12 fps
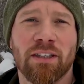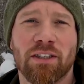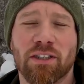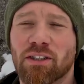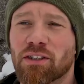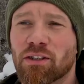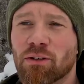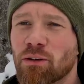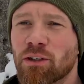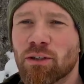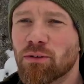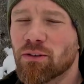It's just the
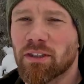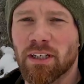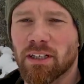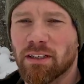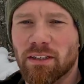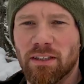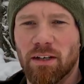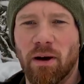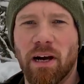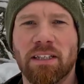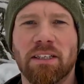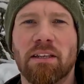snowshoes and it's
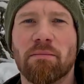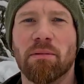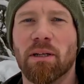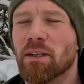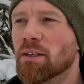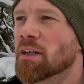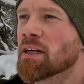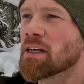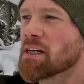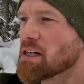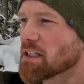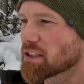quite a steep little
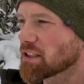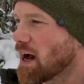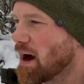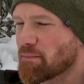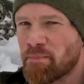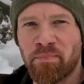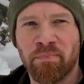snap.